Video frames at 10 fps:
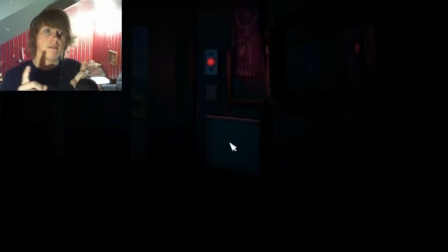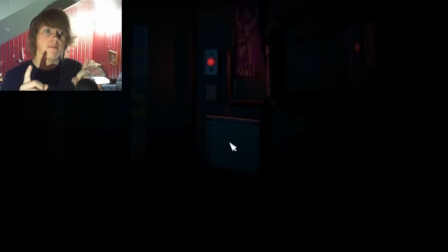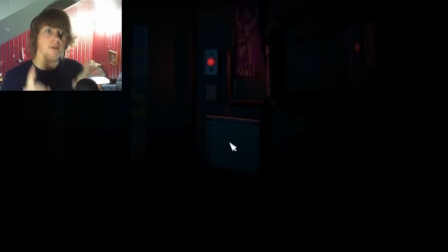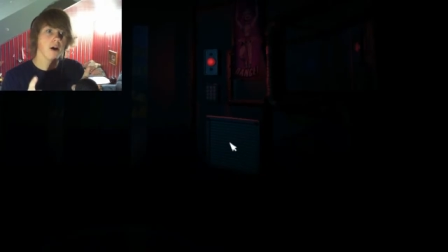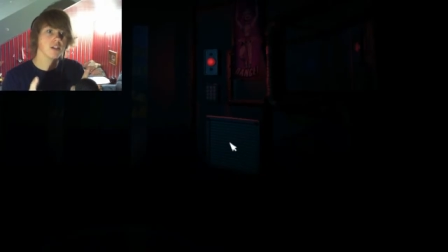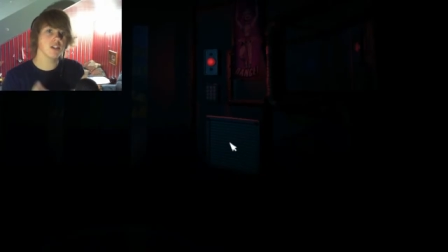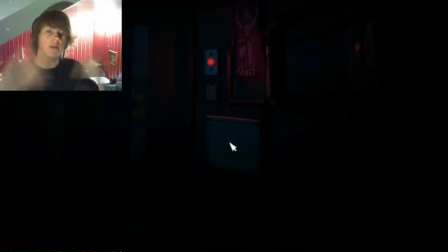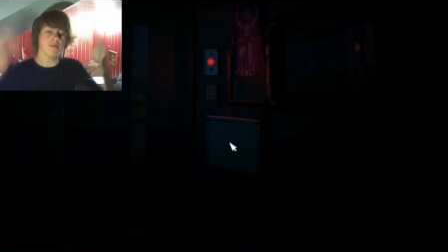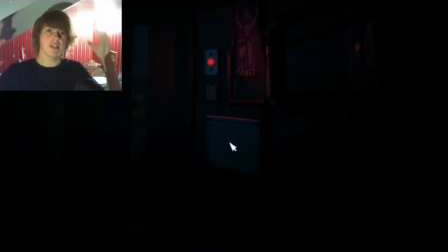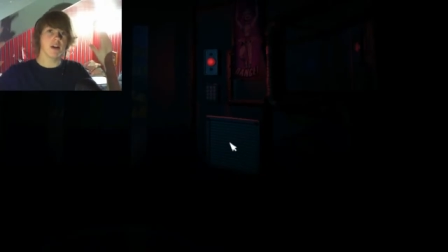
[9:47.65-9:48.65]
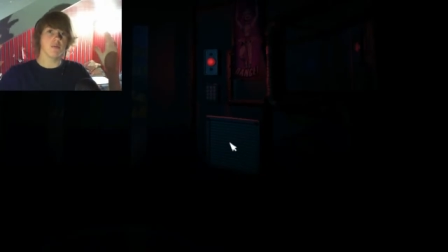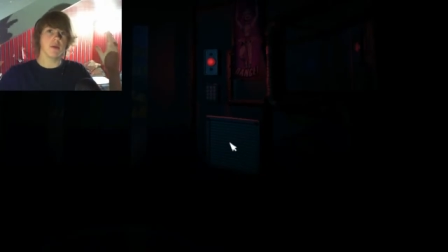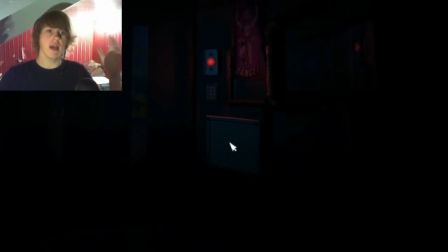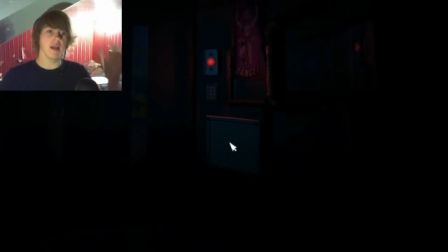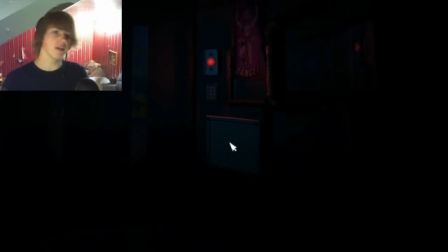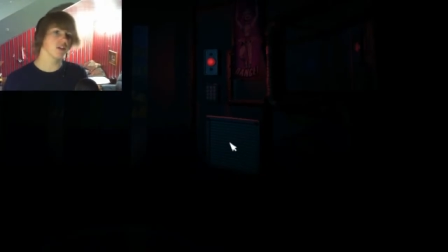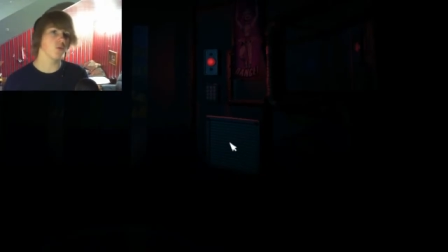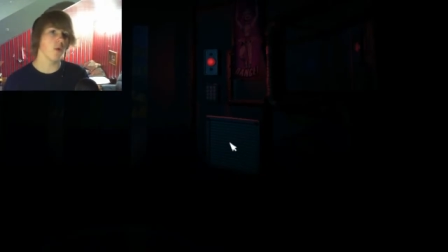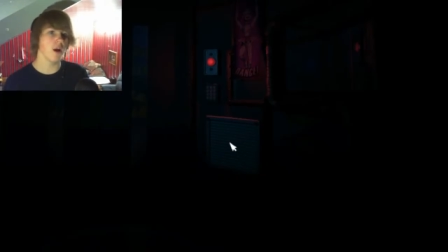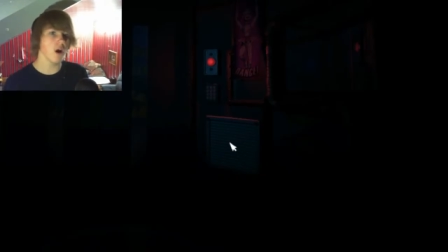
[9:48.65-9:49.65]
Foxy jump scared me, and I just
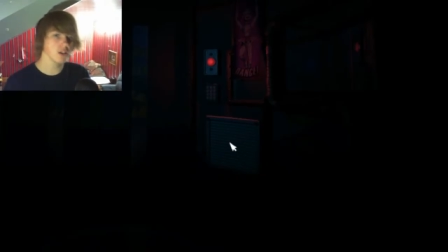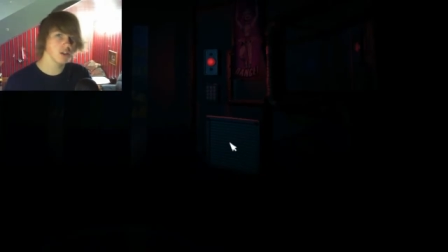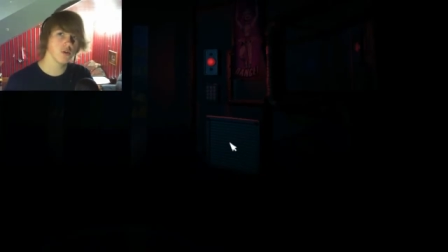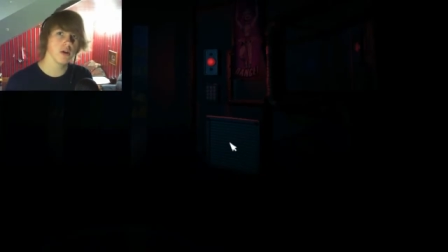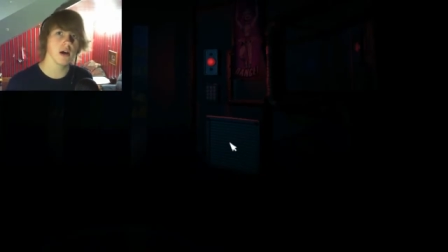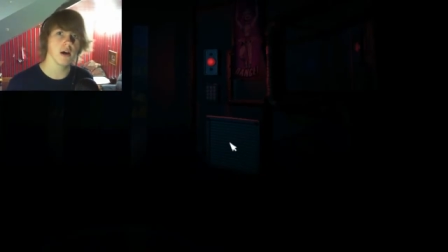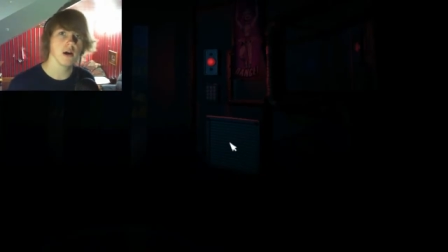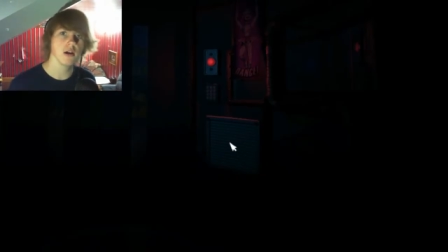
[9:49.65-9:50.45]
went on to the